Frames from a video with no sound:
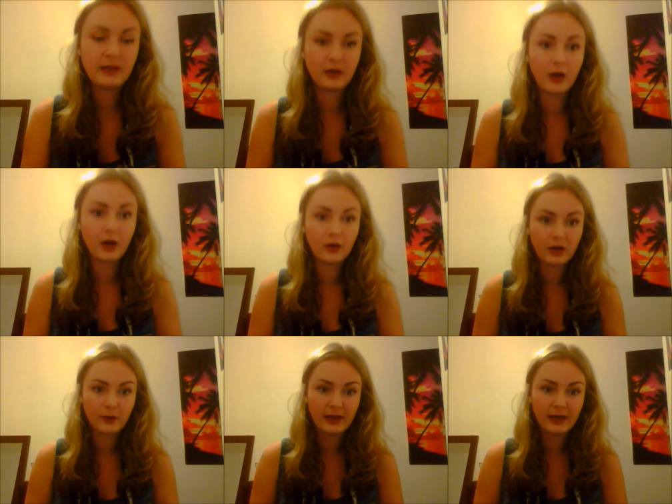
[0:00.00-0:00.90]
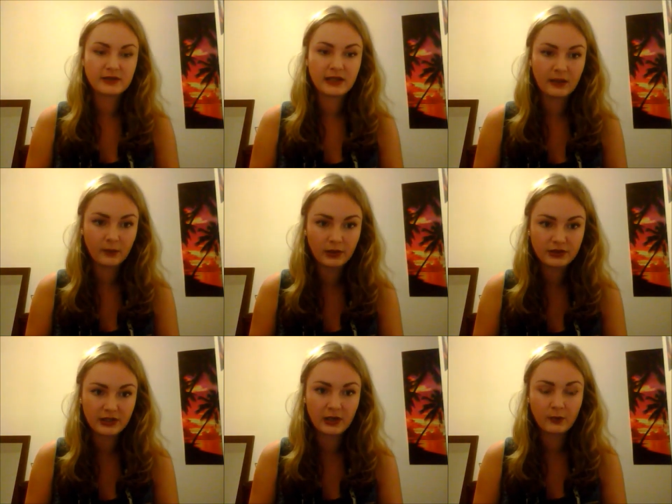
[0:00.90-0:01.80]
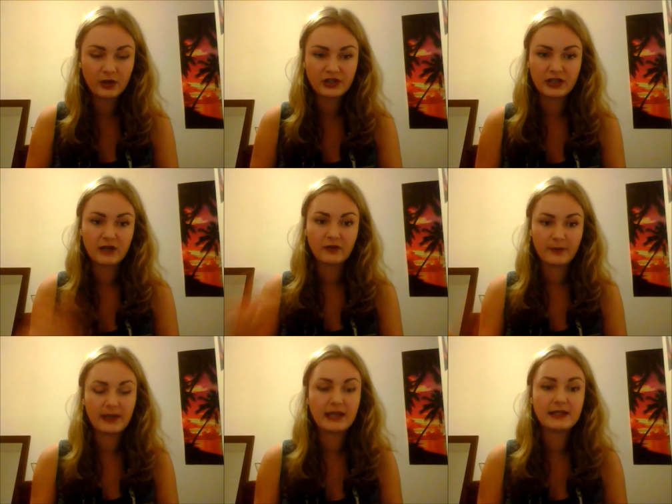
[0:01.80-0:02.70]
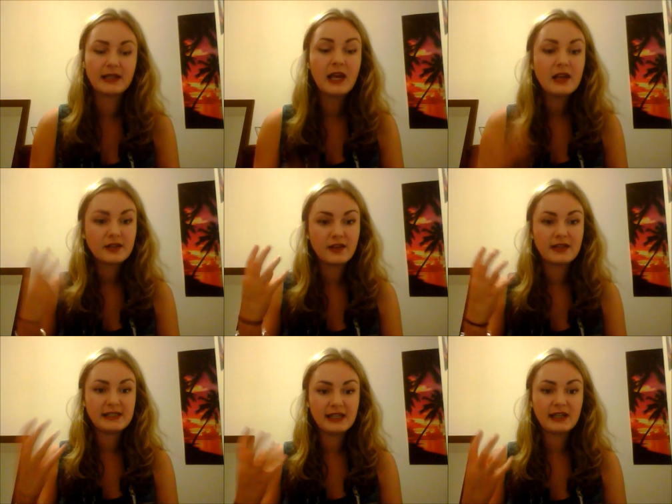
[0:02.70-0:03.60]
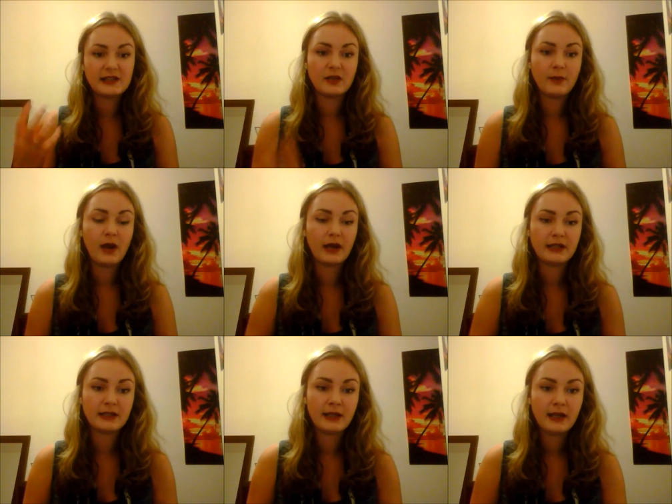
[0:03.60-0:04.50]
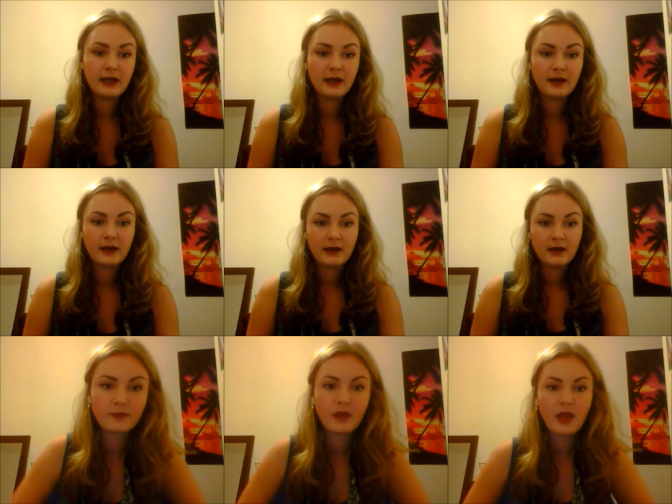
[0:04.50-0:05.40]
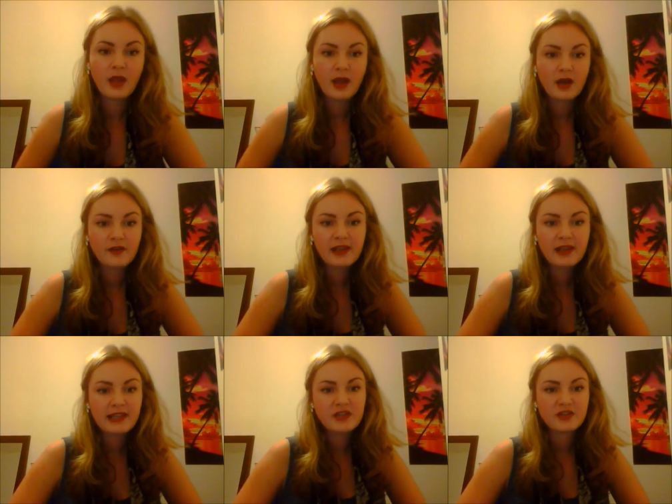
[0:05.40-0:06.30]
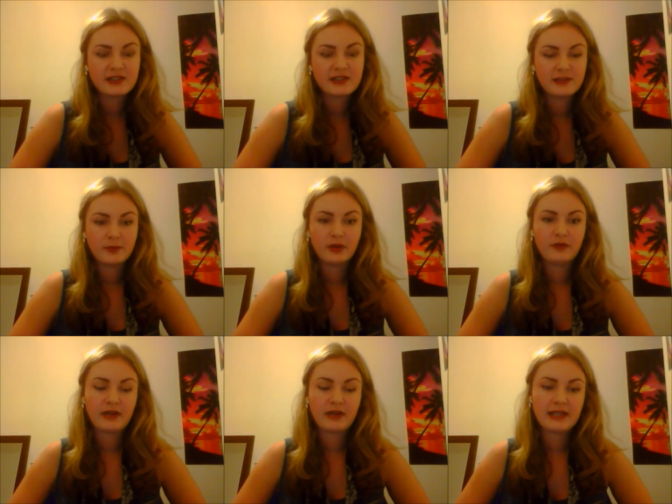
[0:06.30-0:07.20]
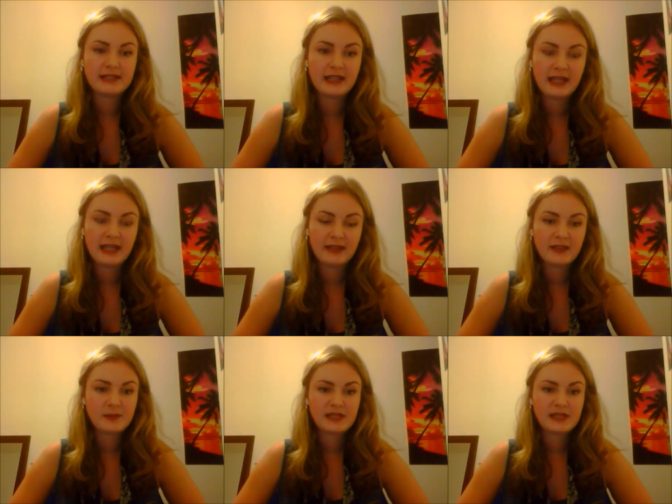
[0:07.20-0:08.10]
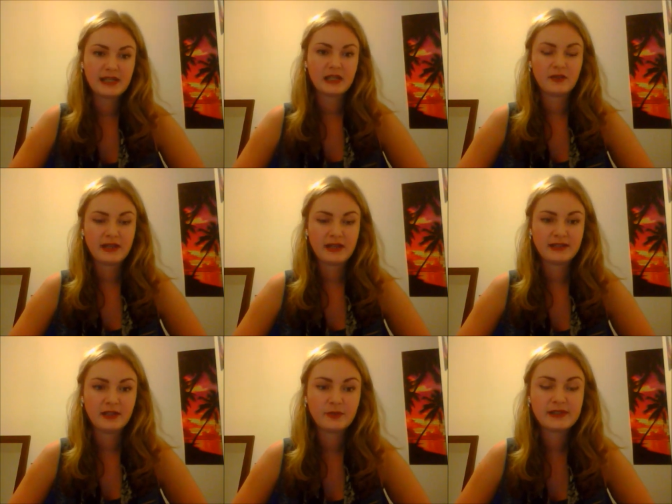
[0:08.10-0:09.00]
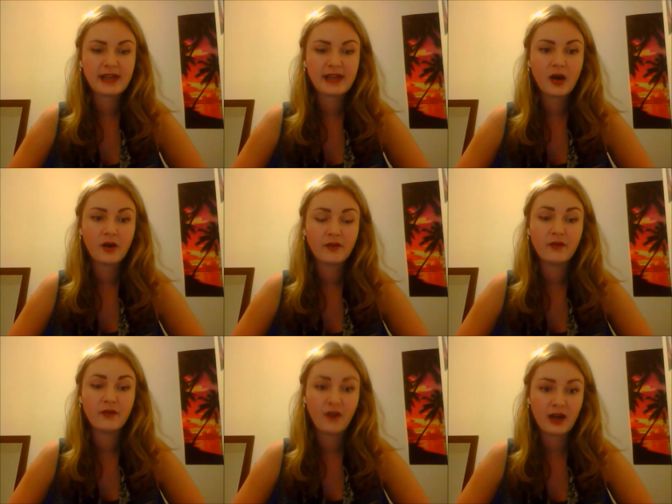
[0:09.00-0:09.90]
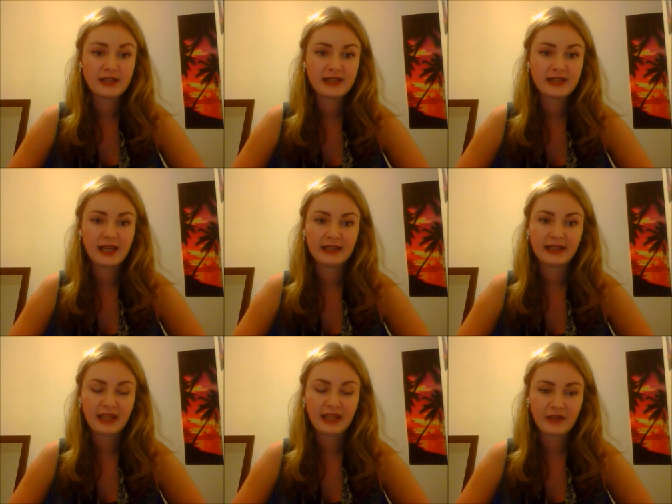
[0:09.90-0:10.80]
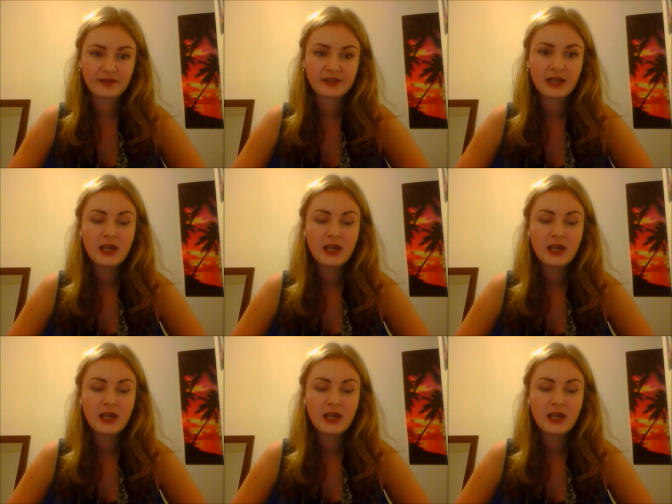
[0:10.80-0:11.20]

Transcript: You can't look away, you just keep watching and watching and it repeats, so they stick into your mind. A really interesting point raised in this particular reading was that of vines and GIFs.